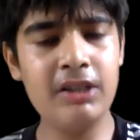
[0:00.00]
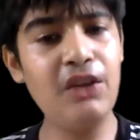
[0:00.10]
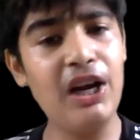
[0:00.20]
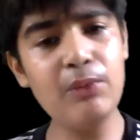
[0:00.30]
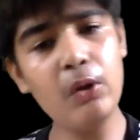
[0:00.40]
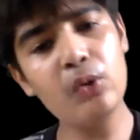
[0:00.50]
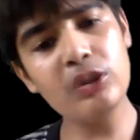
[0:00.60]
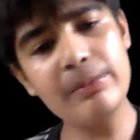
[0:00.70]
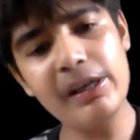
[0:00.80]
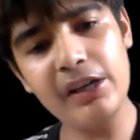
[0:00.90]
That is what Jose
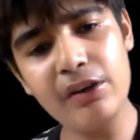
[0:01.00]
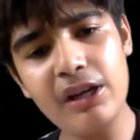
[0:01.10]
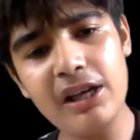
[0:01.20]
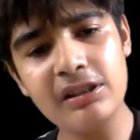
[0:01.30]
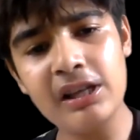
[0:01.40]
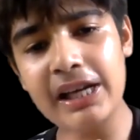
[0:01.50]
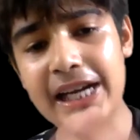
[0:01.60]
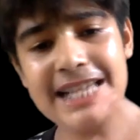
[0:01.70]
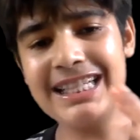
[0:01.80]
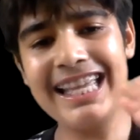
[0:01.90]
Mourinho does. He
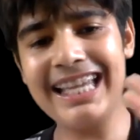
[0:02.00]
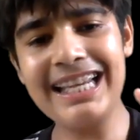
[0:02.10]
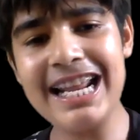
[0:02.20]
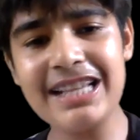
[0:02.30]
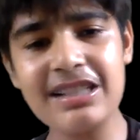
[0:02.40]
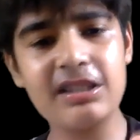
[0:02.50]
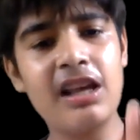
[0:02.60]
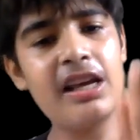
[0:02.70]
doesn't take any risks.